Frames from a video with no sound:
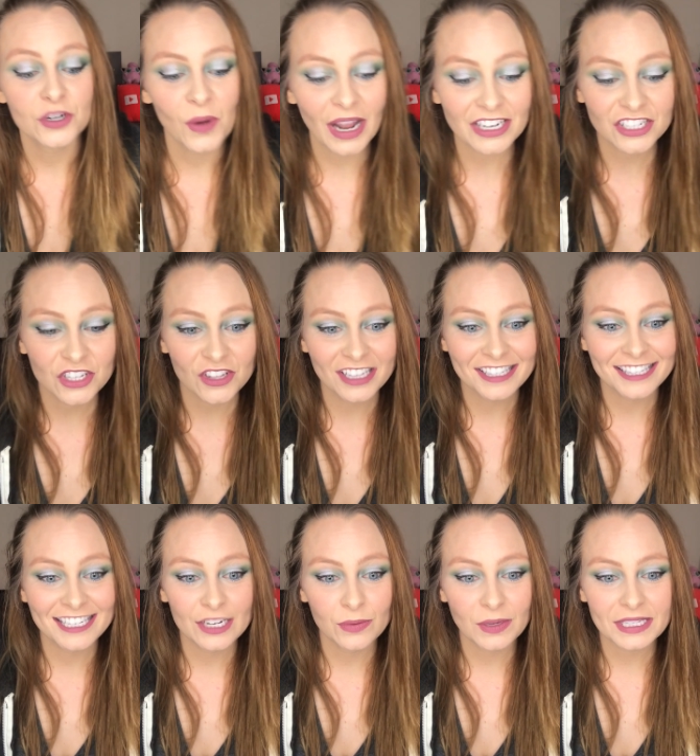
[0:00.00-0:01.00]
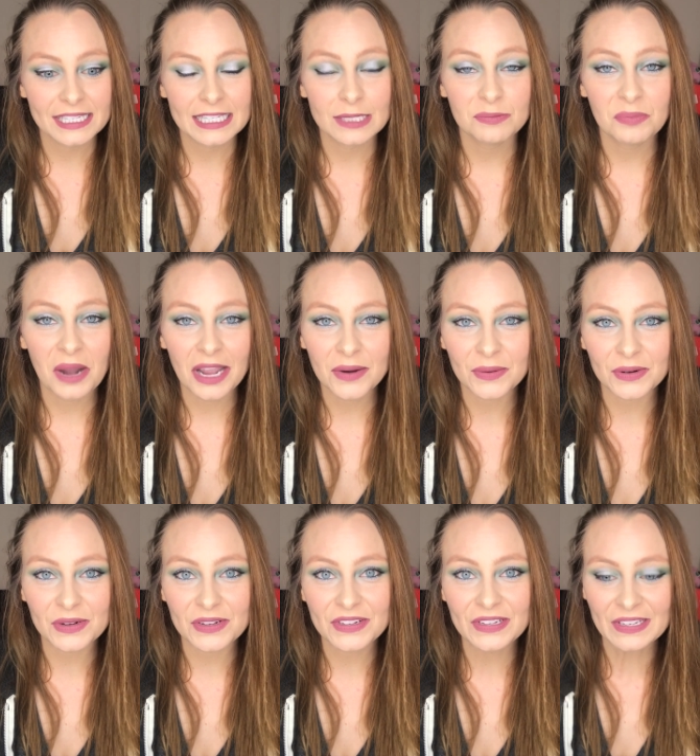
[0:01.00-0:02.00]
to watch. So let's see what
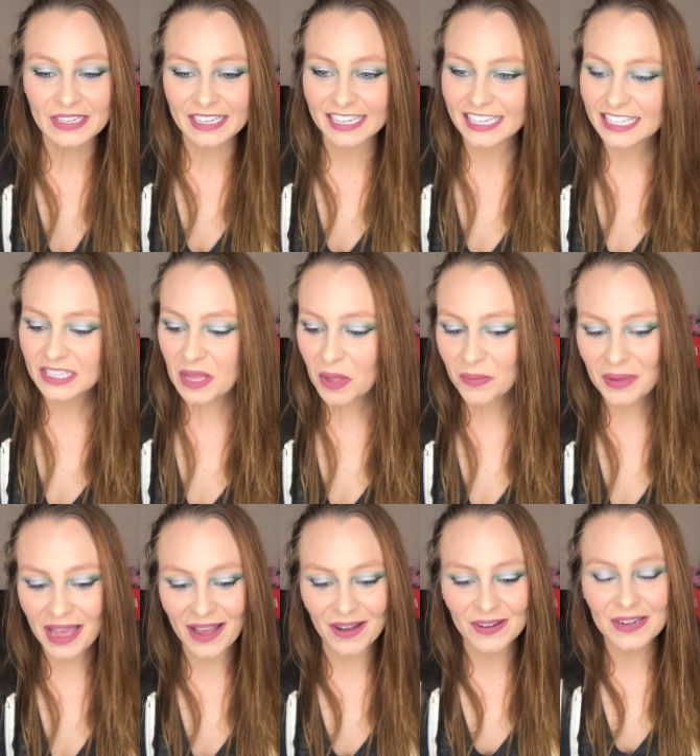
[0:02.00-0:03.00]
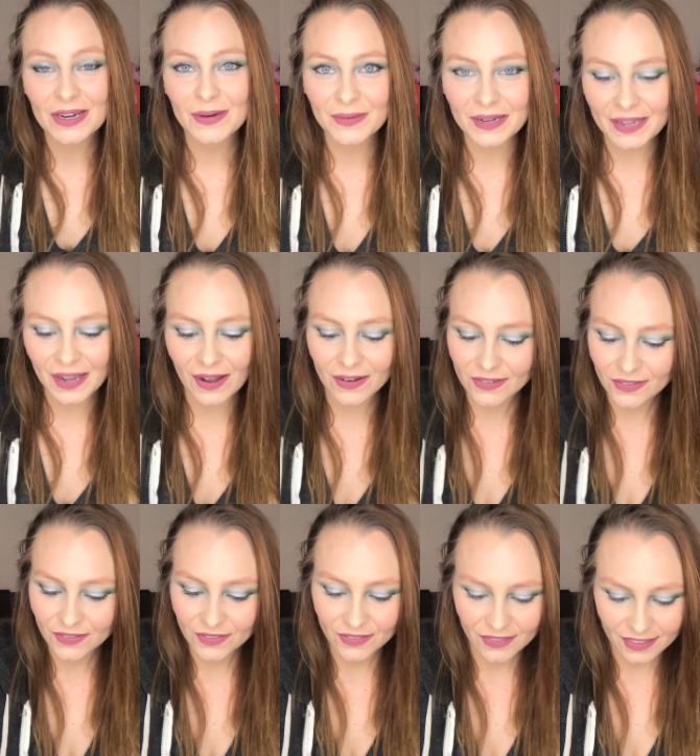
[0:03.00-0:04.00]
Spiral is all about. Here we go.
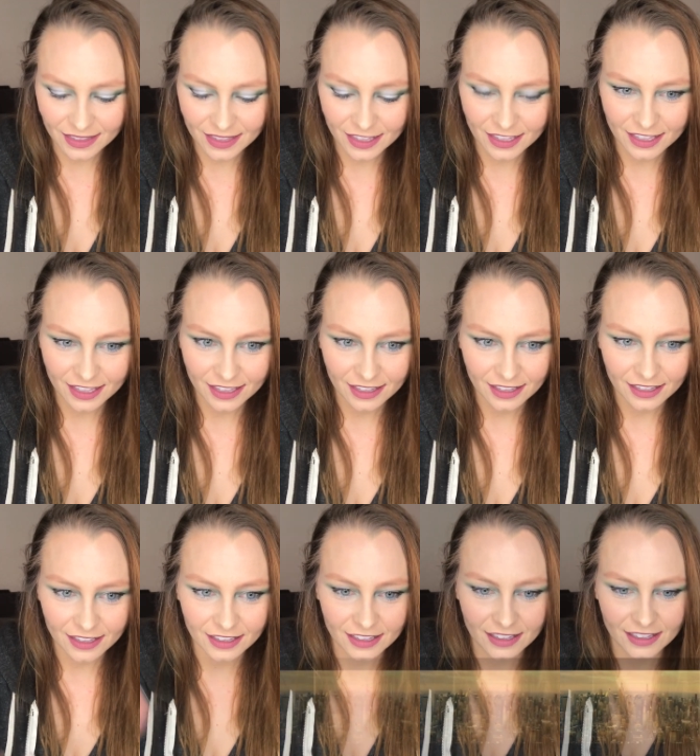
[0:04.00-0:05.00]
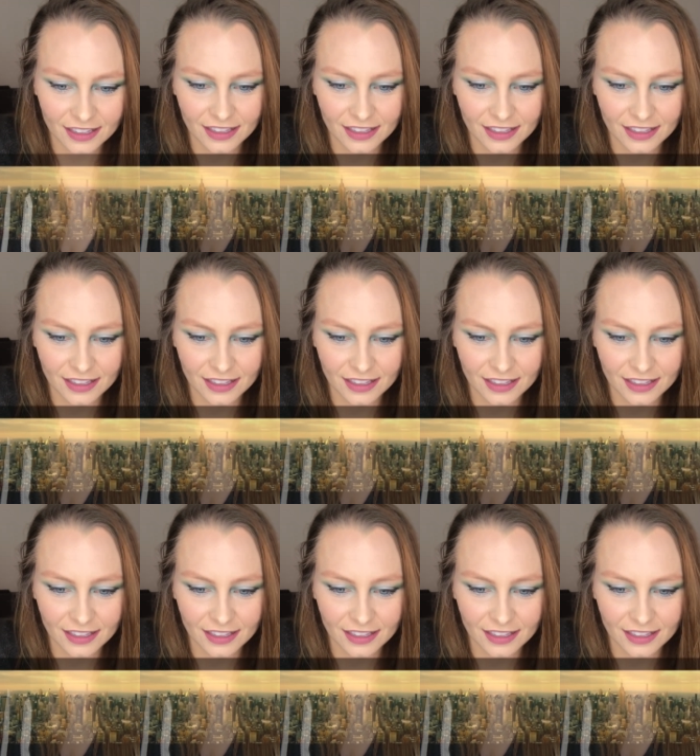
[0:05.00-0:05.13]
What do